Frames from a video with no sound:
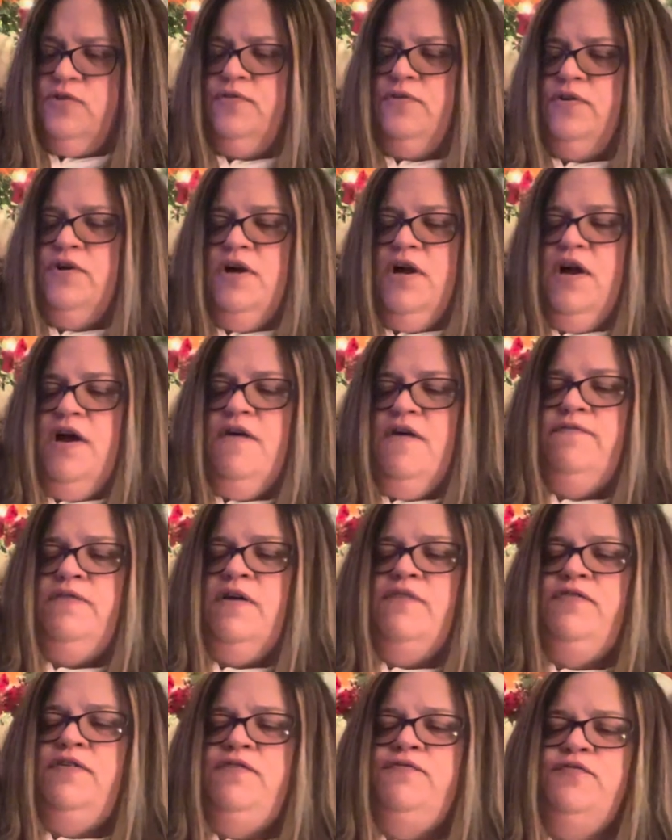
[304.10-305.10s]

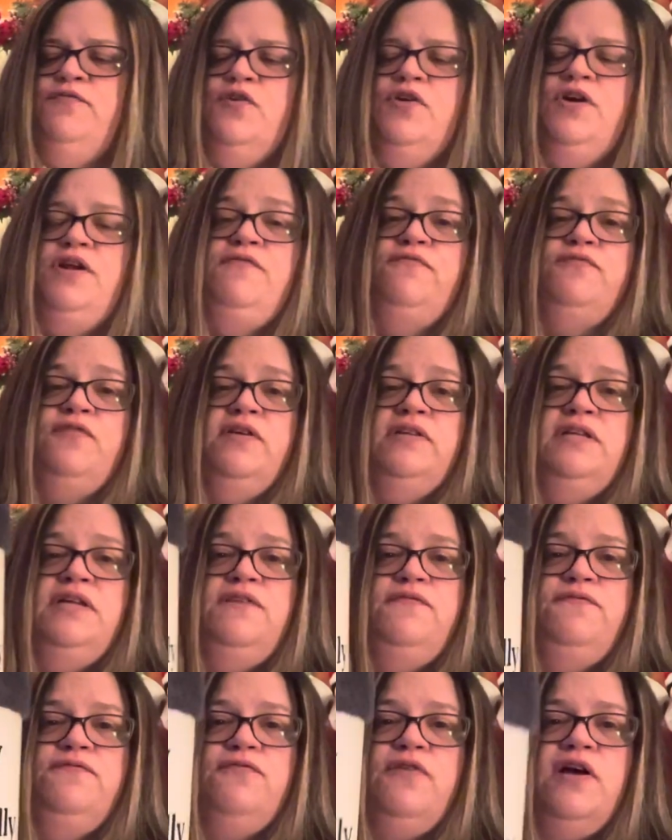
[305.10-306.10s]
fluffy, furry, friendly,
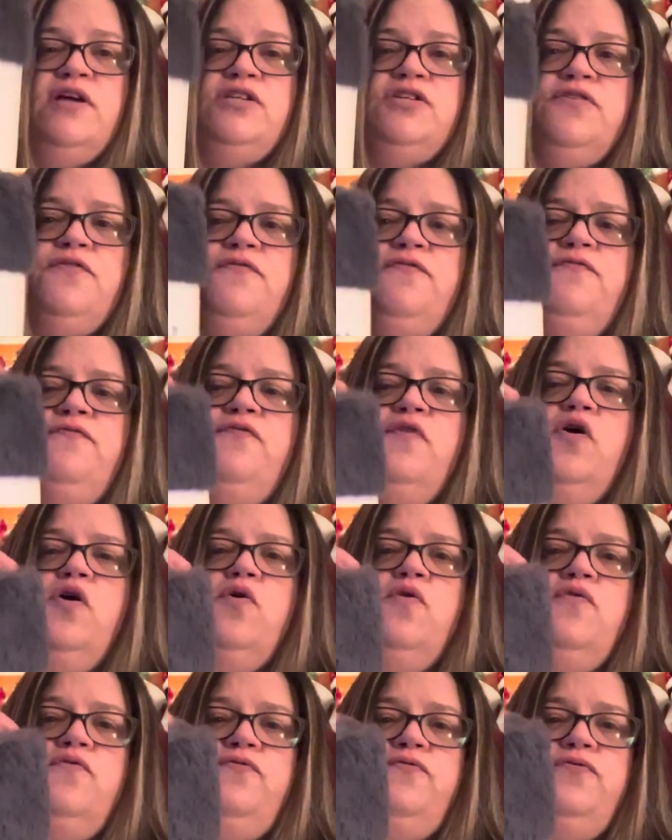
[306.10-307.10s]
fresh
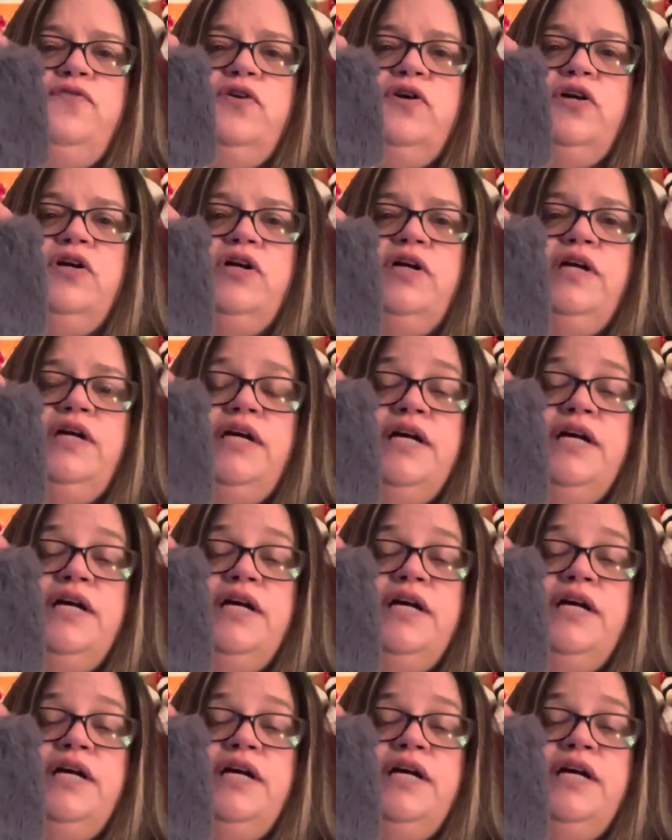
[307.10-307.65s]
faux fur.